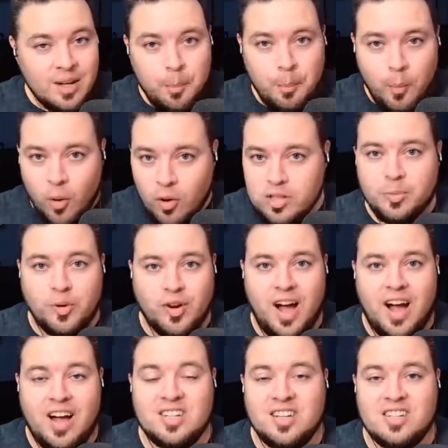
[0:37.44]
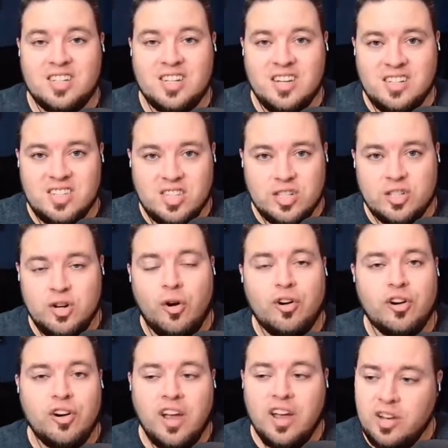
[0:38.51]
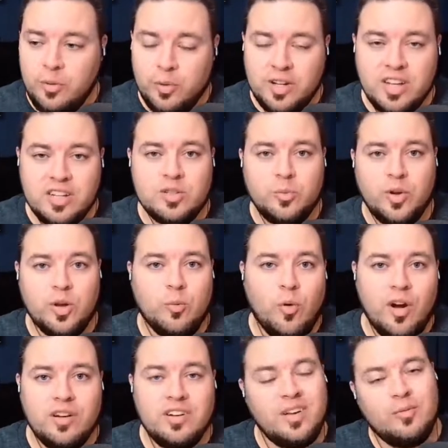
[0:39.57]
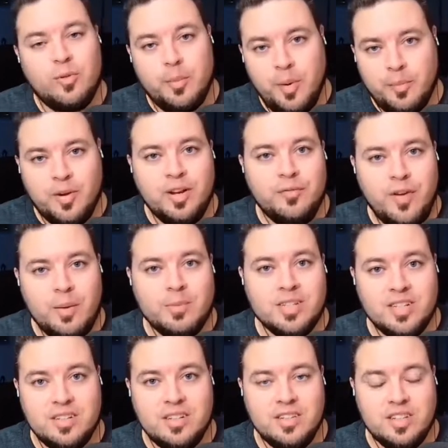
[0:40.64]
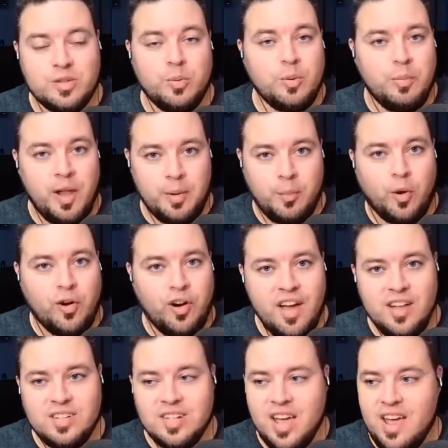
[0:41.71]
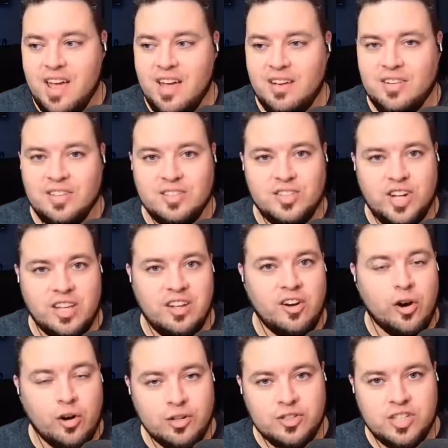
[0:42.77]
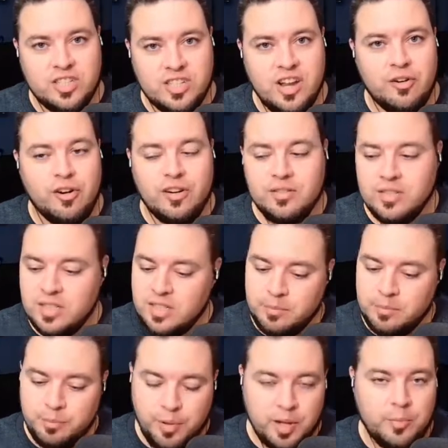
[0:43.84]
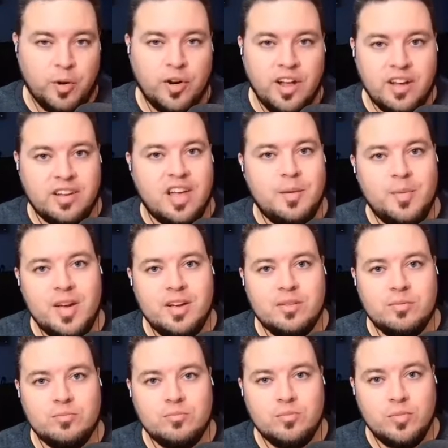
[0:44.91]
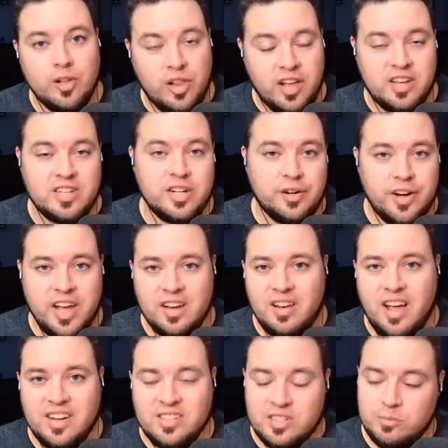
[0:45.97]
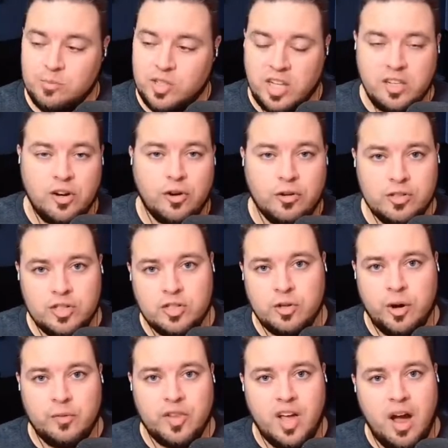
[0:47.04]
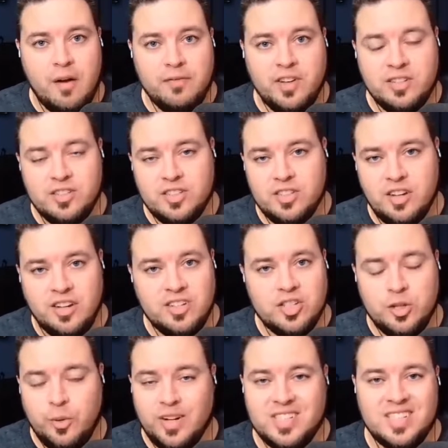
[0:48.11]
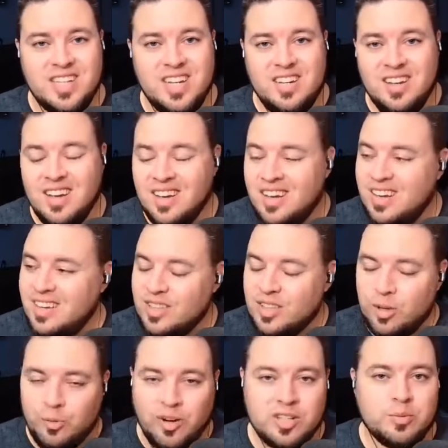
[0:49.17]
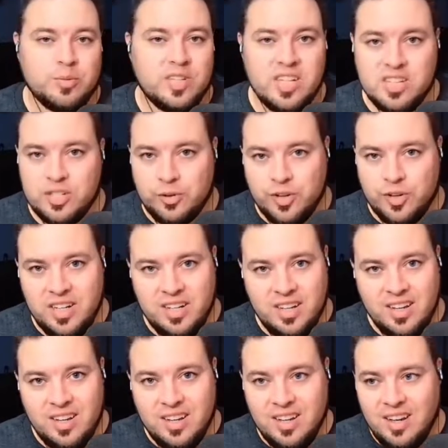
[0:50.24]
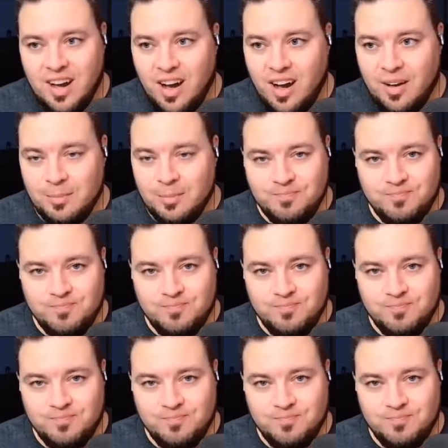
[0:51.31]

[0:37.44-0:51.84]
multiple guys listed as the starter, and you would get to week one. And remember, he famously did this with Blake Barnett and Jalen Hurts, etc. Blake Barnett came in, looked like a deer in headlights. Jalen Hurts took over the offense against USC. The rest was history. Uh,